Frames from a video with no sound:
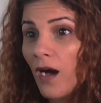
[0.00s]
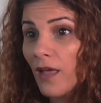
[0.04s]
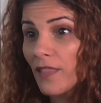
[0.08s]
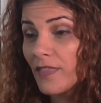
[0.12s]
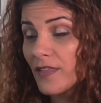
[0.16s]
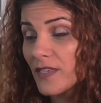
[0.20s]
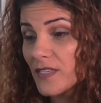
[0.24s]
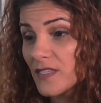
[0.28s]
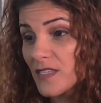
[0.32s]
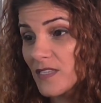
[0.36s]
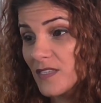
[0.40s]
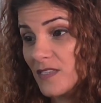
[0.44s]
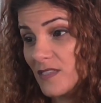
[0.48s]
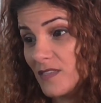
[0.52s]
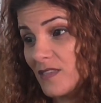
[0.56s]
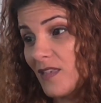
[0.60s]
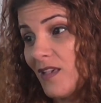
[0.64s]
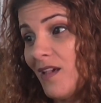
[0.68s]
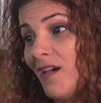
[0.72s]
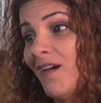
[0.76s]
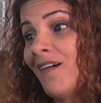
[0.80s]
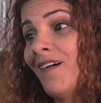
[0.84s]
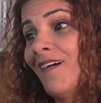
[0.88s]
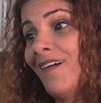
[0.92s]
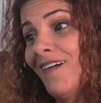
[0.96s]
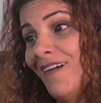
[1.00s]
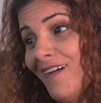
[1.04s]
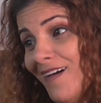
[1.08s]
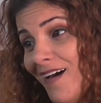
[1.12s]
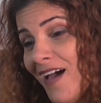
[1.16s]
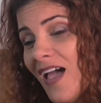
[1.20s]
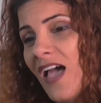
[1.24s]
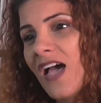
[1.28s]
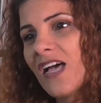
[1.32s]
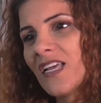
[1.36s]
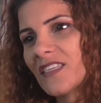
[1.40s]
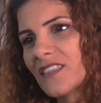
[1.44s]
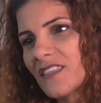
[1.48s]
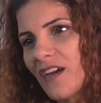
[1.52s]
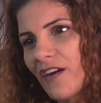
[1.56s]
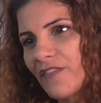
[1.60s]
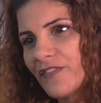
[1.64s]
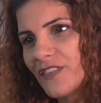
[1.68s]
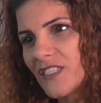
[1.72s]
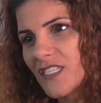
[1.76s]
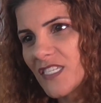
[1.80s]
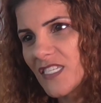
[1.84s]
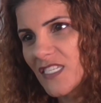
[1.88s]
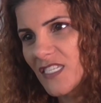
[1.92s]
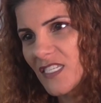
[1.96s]
This is
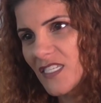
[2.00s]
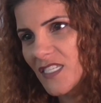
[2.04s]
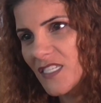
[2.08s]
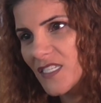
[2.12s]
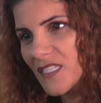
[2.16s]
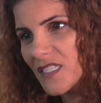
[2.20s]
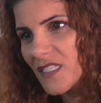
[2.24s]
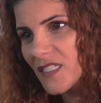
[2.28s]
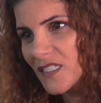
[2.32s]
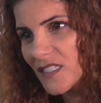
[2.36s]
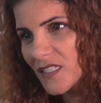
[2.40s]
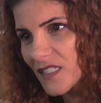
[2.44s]
tough disease.